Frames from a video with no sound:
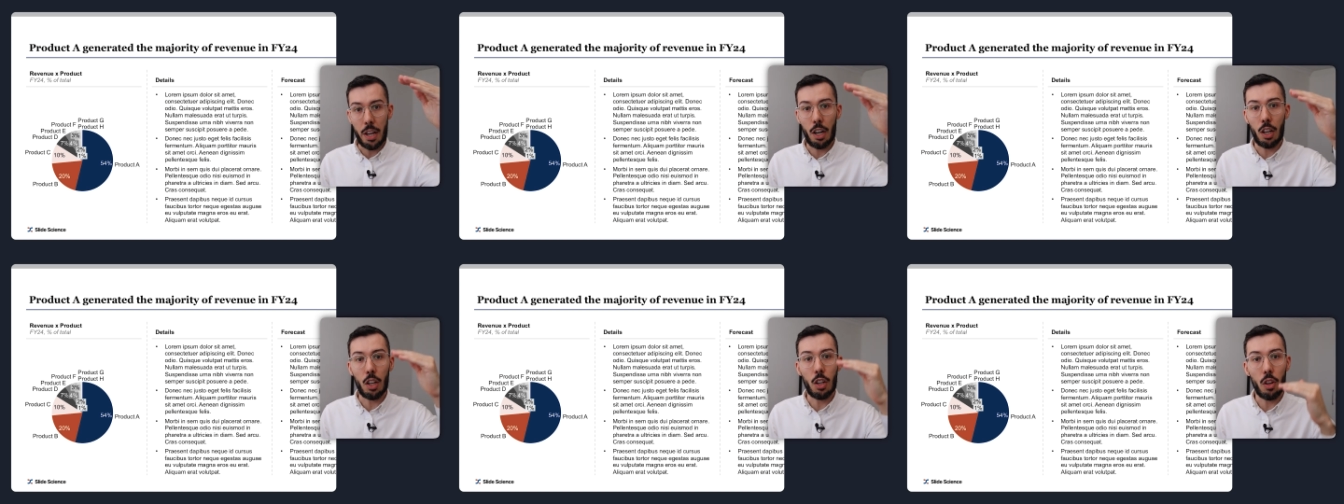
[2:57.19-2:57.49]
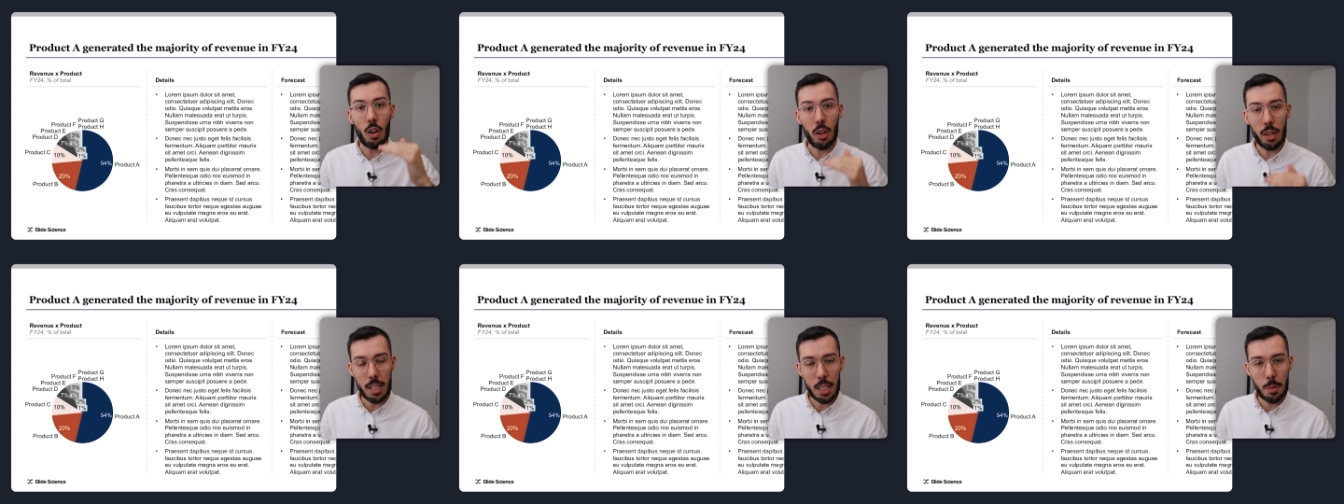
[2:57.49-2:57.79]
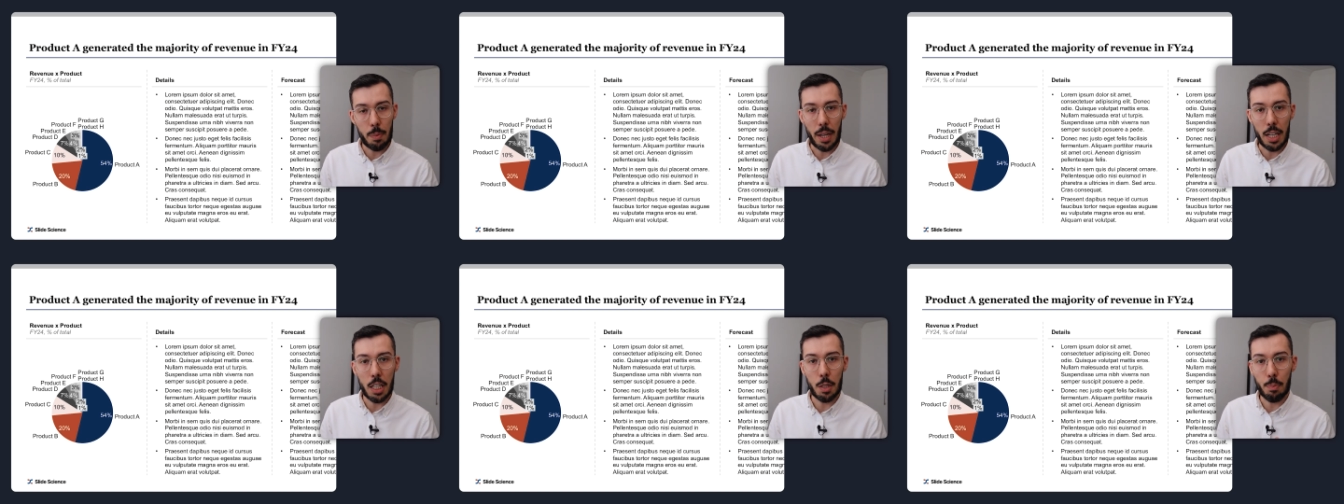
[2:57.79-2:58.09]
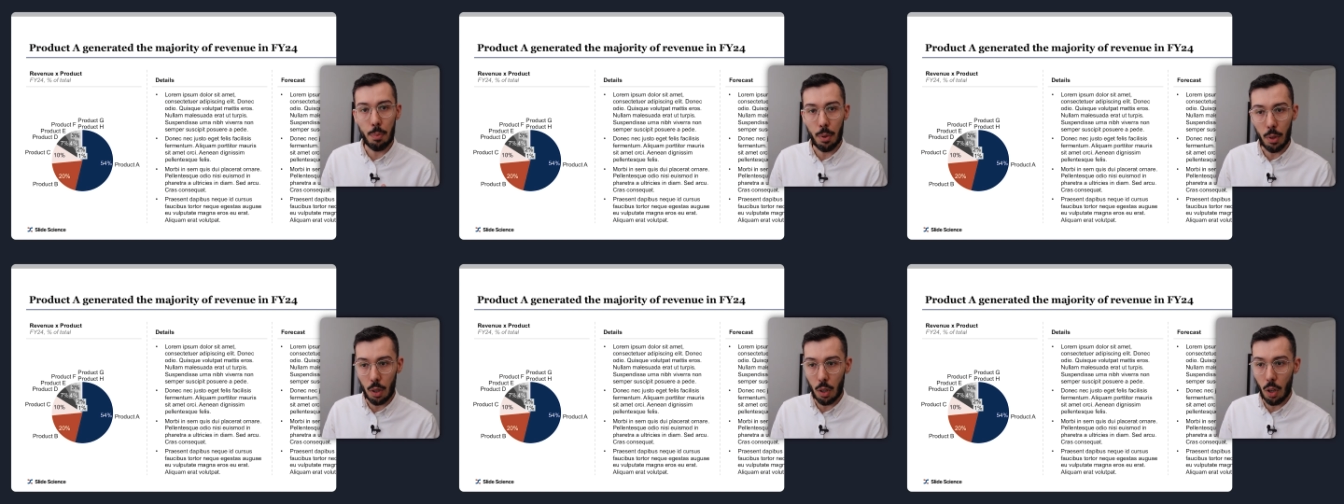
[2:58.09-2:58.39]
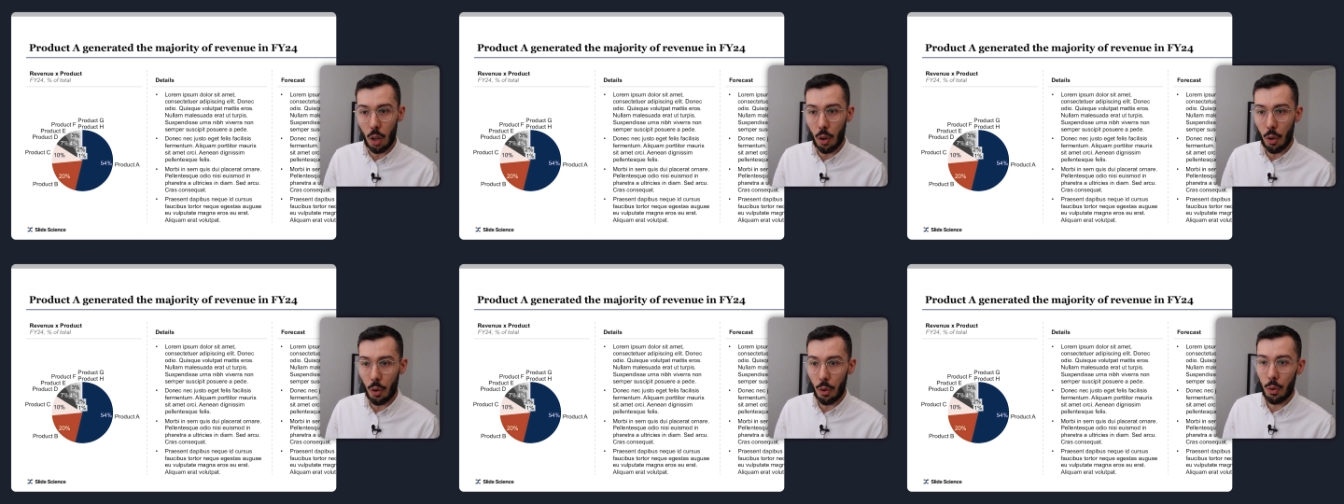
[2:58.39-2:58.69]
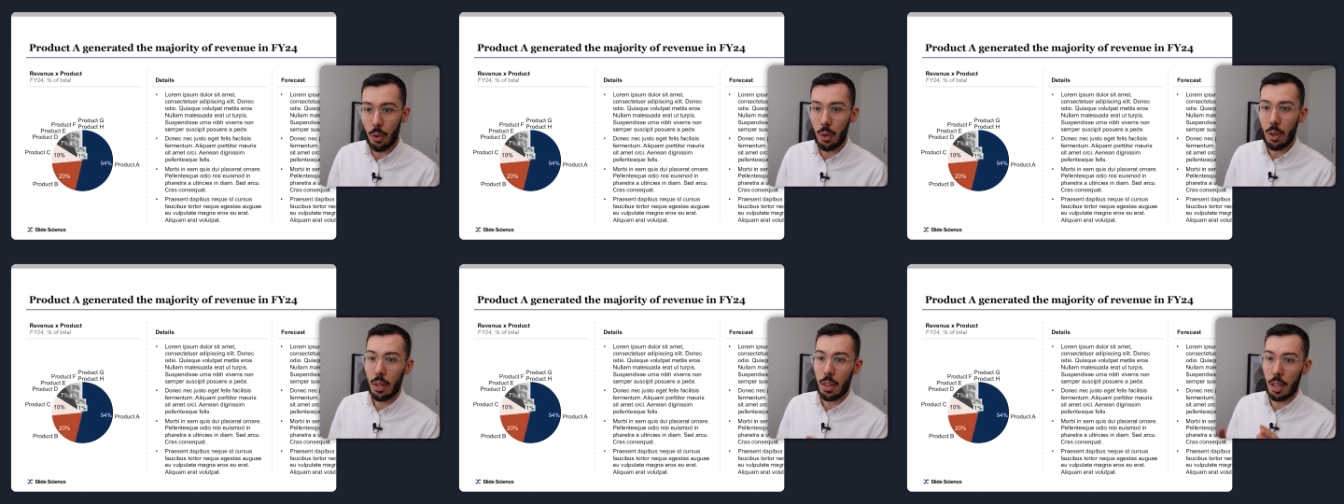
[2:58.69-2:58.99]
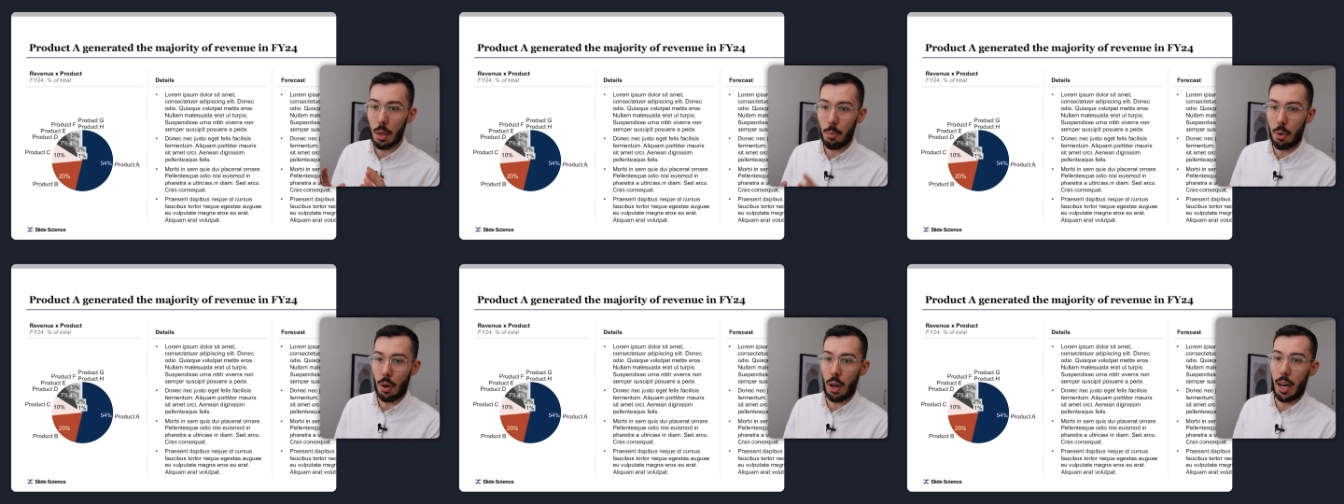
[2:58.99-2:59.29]
and a lot of space below
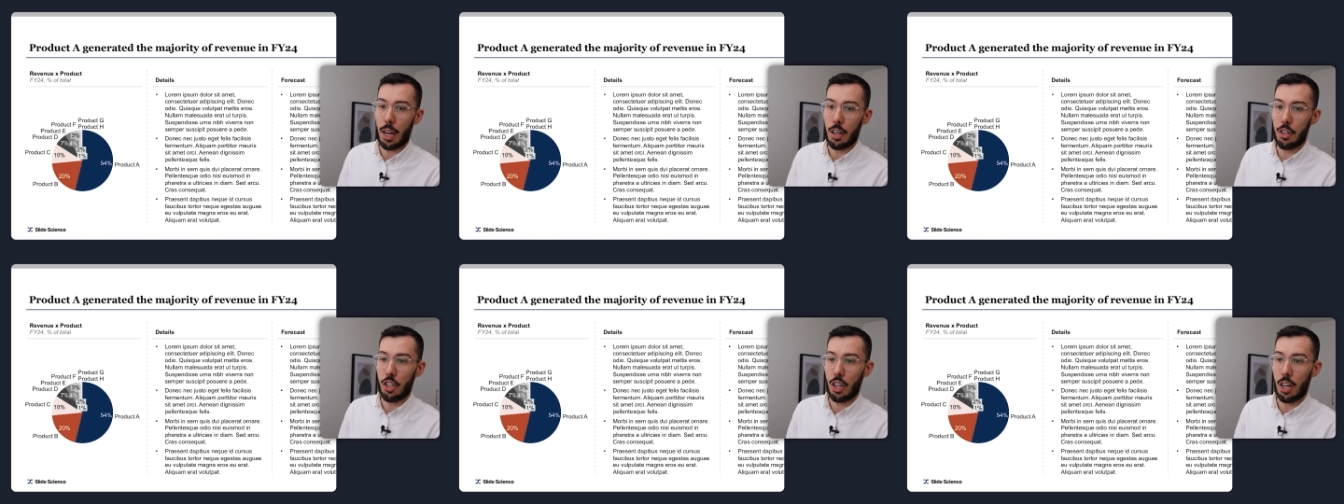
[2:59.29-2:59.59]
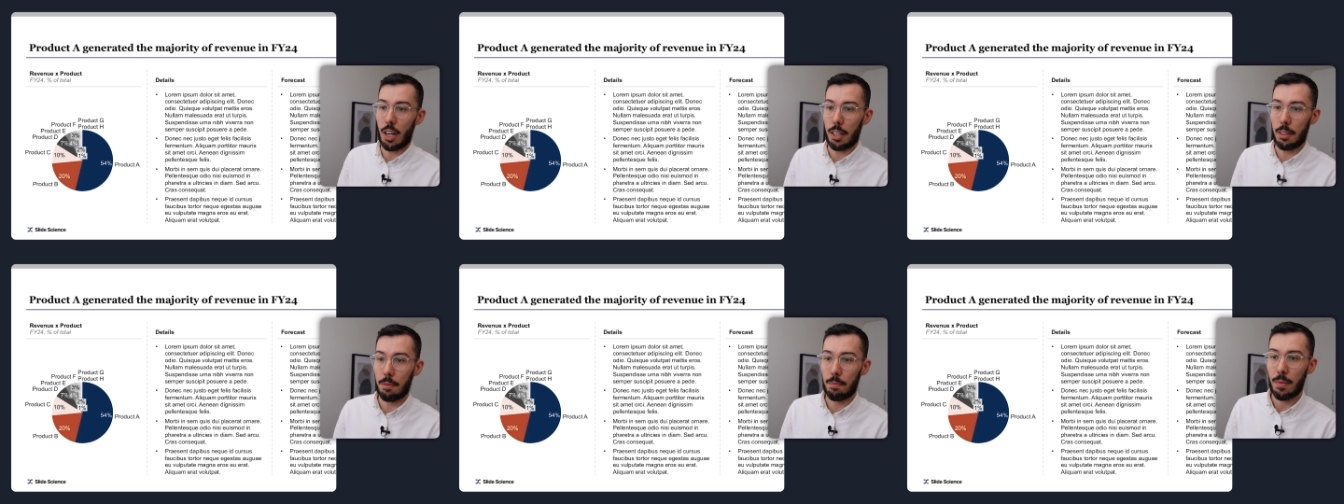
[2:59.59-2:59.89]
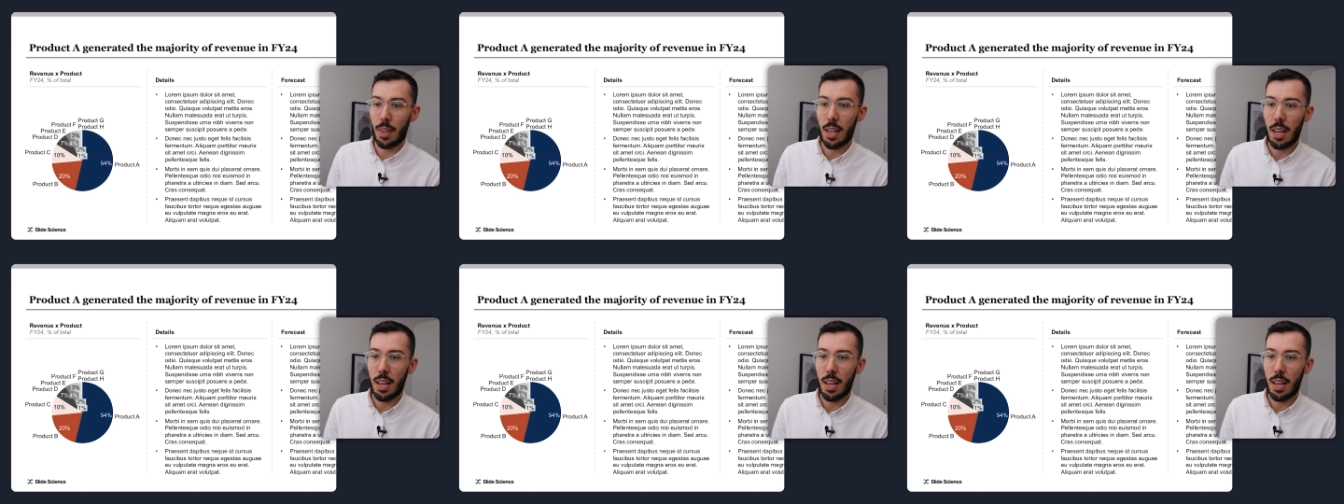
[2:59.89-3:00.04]
the pie chart.